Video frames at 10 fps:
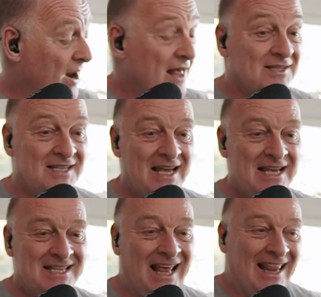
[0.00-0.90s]
What else
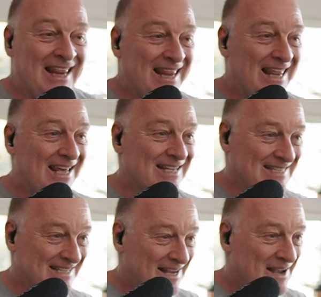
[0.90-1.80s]
is
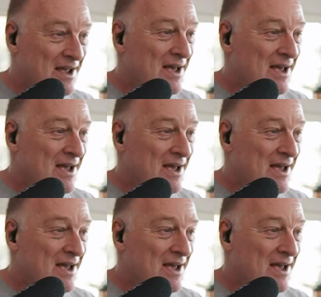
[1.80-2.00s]
this